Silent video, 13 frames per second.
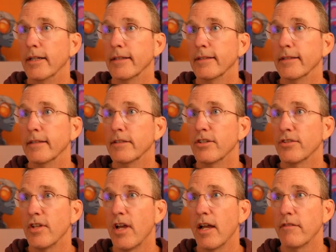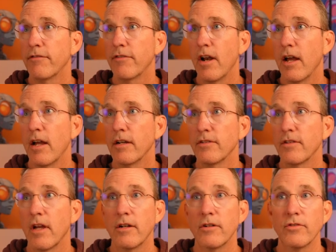uh, design for non
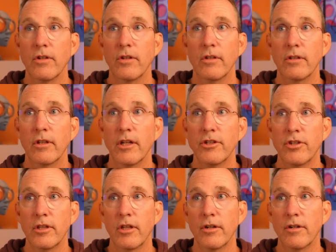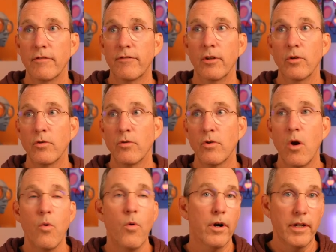designers lunch and learn for local
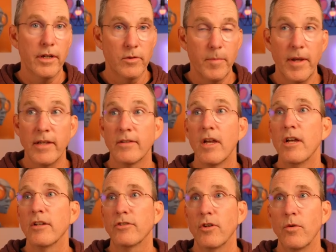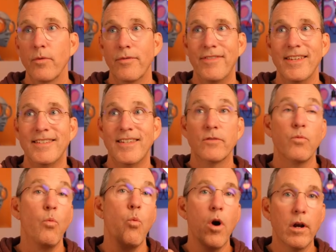co-working space. So this is
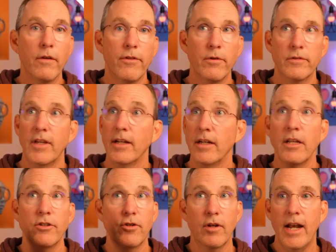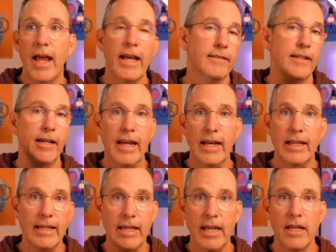one of those techniques you can ask again
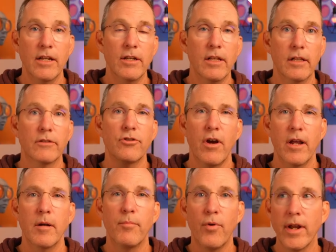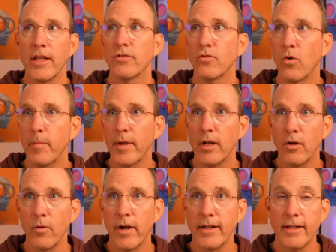and again and it'll try to brainstorm in
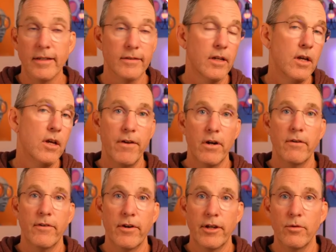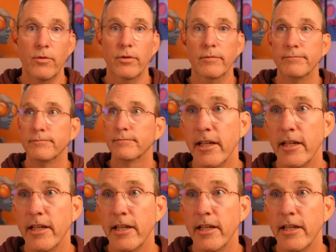new ideas. Very, very cool.